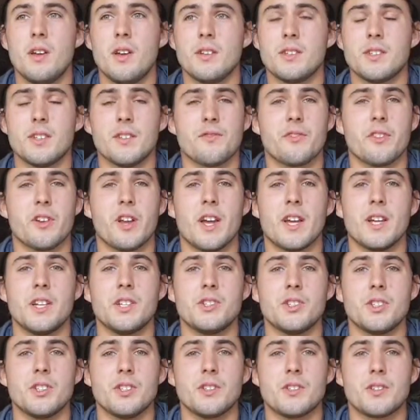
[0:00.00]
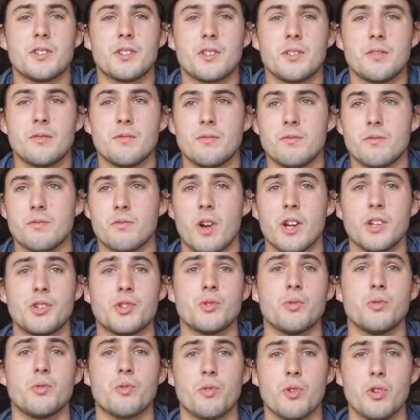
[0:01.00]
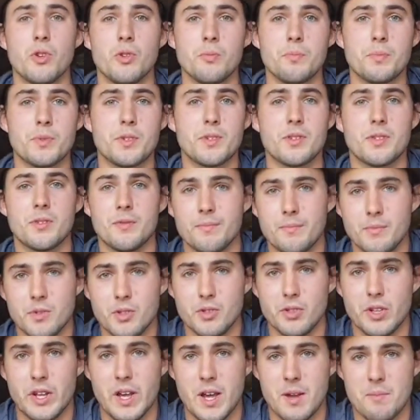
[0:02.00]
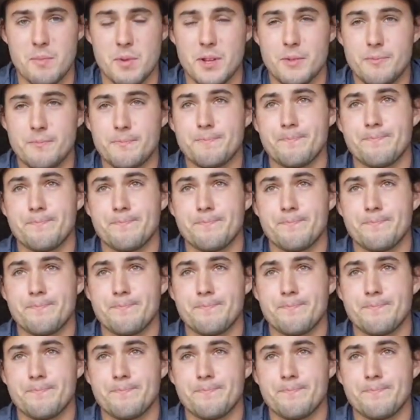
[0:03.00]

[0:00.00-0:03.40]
different ages, racial groups, you name it.